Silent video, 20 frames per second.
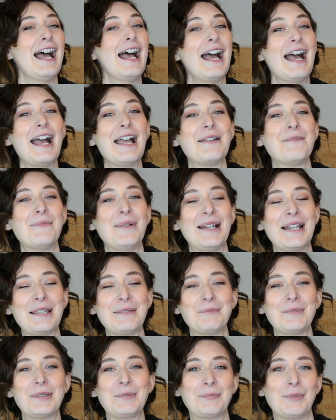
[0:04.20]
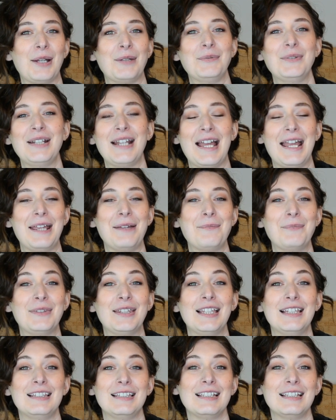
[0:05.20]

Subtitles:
Hi, my name is Bronwen. I am the